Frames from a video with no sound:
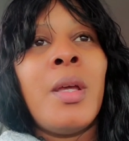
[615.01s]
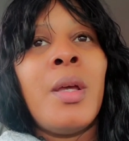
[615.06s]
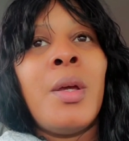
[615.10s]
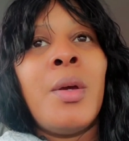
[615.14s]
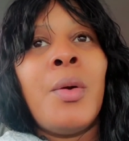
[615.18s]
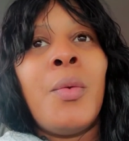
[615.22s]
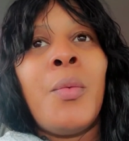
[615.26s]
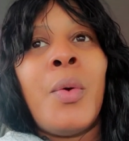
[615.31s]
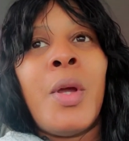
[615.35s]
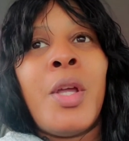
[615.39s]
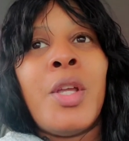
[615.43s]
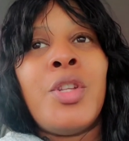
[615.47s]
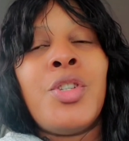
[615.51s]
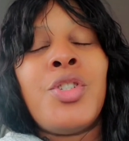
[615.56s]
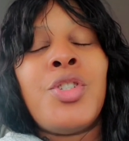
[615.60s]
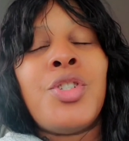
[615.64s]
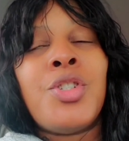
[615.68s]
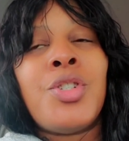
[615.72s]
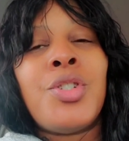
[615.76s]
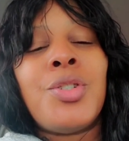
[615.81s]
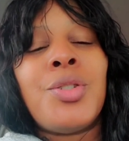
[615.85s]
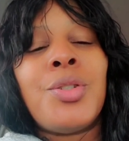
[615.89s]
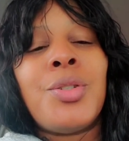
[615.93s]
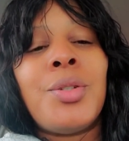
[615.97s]

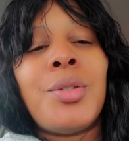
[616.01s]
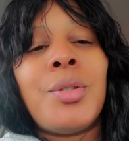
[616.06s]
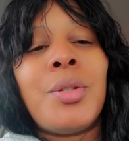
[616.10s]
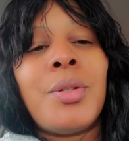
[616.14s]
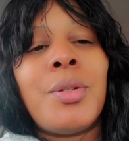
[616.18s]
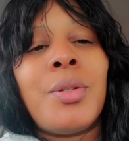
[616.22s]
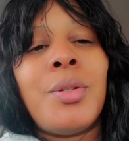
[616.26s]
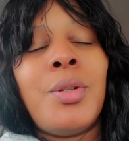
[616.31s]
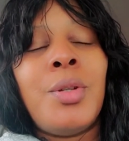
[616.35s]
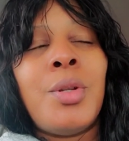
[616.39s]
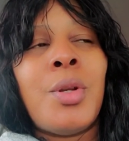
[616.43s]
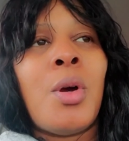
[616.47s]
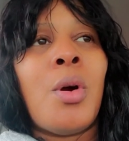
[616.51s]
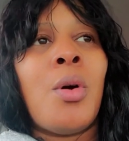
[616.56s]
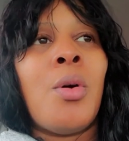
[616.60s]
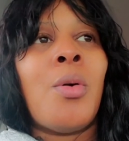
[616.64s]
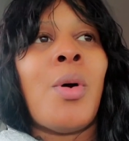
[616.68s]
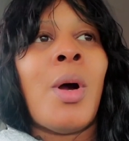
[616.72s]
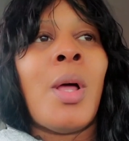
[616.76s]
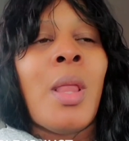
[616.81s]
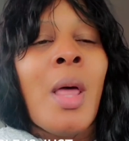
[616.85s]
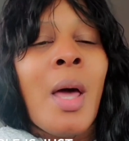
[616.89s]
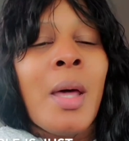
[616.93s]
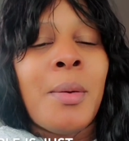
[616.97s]
which, you know,
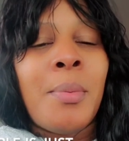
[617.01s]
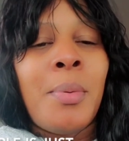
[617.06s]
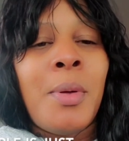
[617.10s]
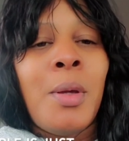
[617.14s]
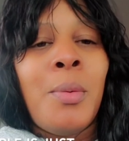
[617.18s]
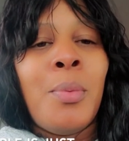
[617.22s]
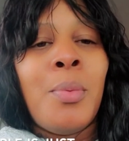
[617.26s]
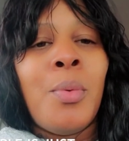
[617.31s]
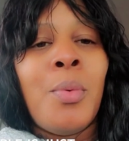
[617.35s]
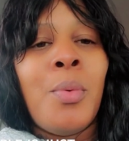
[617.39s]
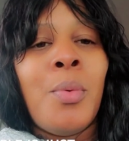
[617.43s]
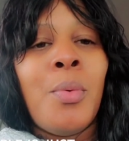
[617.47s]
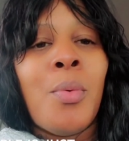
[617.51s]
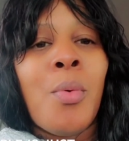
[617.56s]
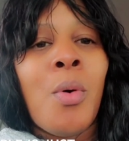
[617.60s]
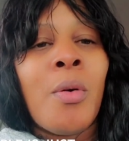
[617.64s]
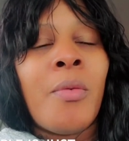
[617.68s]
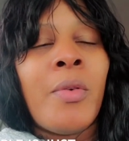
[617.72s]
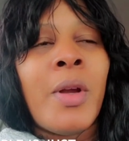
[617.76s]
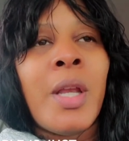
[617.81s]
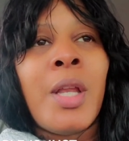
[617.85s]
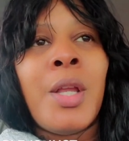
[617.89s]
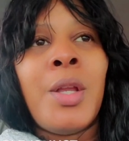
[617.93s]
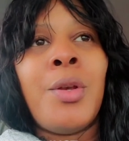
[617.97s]
a lot of people
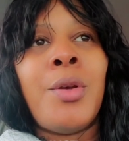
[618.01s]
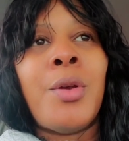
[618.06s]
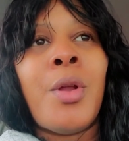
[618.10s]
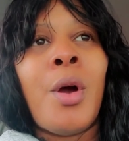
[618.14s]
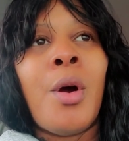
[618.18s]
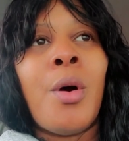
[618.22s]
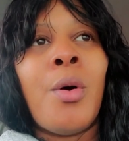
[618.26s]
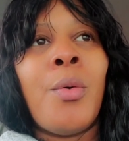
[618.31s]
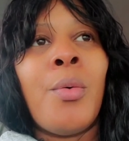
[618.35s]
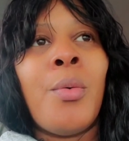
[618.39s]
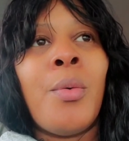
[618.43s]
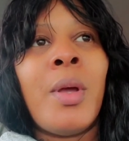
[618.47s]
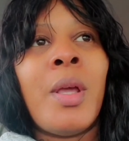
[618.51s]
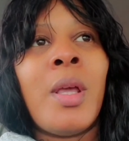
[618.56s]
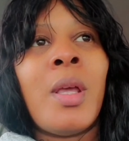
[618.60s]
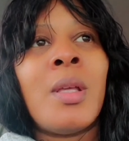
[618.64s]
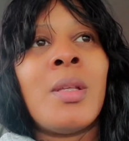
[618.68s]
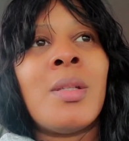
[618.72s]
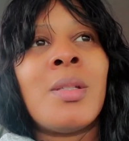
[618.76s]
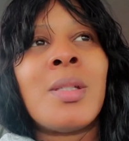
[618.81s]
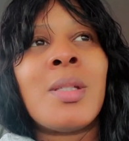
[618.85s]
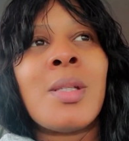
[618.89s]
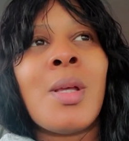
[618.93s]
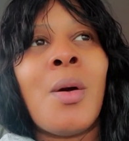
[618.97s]
already know,
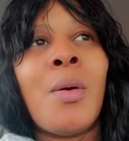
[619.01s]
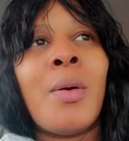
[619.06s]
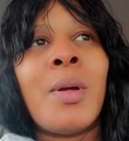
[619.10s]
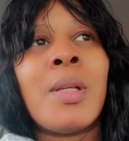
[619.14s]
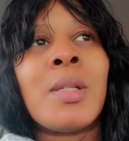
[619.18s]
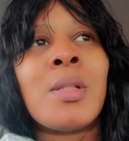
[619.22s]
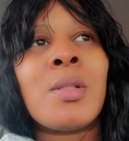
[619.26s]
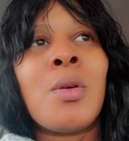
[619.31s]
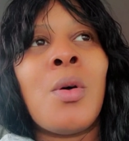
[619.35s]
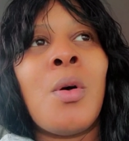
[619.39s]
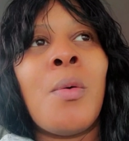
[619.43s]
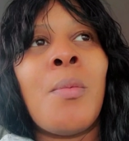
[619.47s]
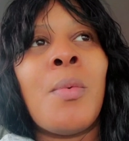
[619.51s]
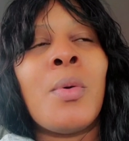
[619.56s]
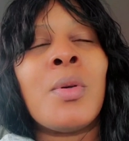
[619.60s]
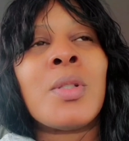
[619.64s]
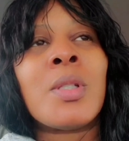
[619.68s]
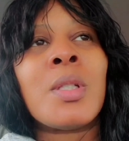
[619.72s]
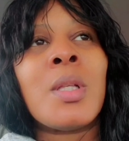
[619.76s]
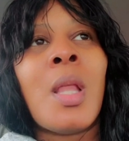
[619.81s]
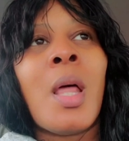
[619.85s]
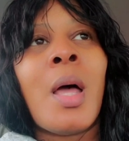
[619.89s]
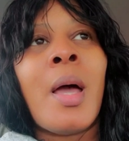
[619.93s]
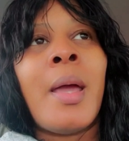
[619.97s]
and so it's
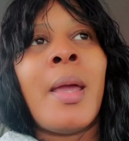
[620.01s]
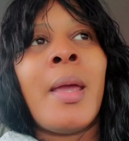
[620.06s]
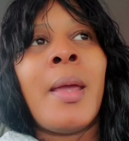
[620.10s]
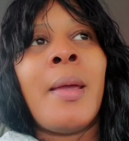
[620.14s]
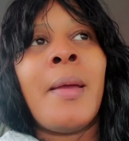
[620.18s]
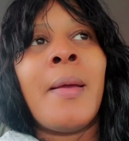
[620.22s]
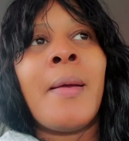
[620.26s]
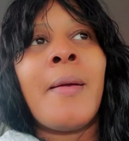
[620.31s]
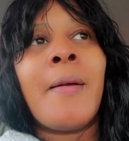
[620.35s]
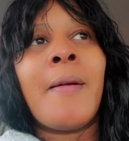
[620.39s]
almost like,